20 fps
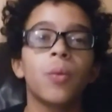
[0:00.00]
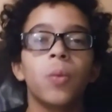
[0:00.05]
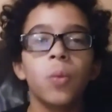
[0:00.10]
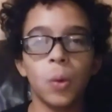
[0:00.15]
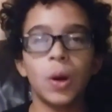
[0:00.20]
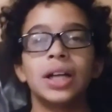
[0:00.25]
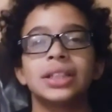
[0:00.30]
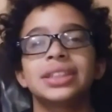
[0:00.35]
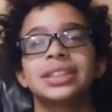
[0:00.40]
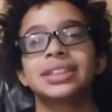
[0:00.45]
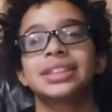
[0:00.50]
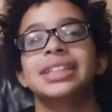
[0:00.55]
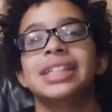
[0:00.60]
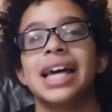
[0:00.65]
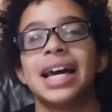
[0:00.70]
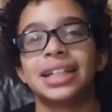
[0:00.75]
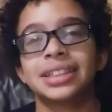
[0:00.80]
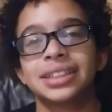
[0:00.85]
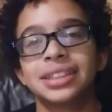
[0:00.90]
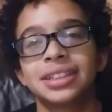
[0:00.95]
What's
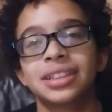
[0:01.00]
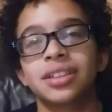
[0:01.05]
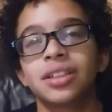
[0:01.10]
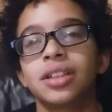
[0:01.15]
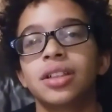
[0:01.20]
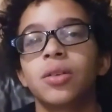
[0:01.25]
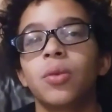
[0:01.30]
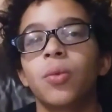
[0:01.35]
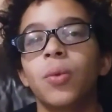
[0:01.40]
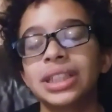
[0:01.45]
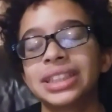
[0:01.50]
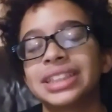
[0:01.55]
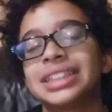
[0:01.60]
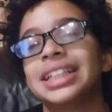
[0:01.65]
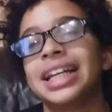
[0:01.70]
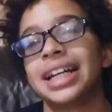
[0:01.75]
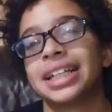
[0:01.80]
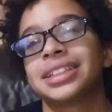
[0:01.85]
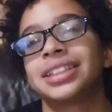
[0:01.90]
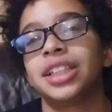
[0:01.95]
next
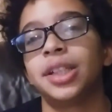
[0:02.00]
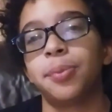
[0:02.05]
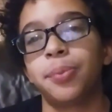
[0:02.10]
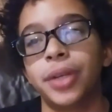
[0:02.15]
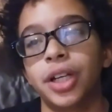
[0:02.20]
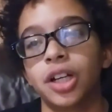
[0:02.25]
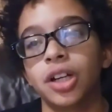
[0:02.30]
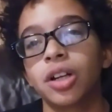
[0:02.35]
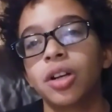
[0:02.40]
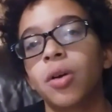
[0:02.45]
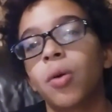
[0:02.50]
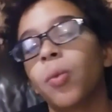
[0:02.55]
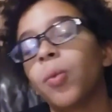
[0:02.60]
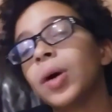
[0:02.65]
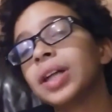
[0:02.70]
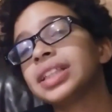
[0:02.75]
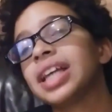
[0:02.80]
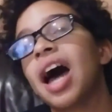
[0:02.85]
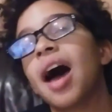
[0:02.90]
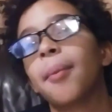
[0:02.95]
leap year?
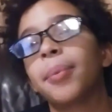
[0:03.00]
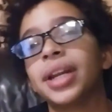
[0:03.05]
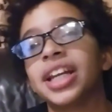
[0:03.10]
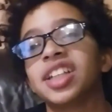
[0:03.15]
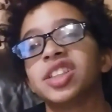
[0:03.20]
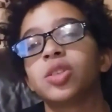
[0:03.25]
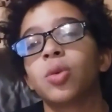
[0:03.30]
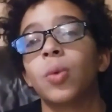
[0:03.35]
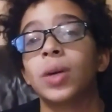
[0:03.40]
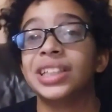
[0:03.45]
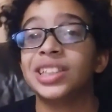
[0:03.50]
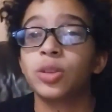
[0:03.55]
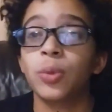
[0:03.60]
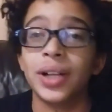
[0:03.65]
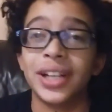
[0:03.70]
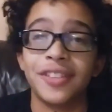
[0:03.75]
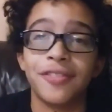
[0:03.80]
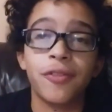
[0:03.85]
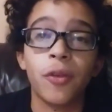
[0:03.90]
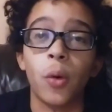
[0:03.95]
What's happening
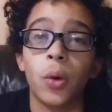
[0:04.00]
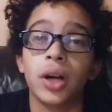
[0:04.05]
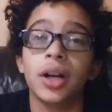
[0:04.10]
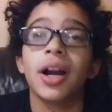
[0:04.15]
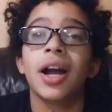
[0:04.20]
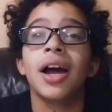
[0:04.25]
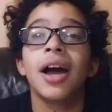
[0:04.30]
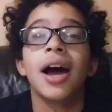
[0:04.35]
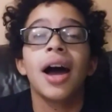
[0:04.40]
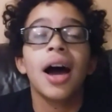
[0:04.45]
2024?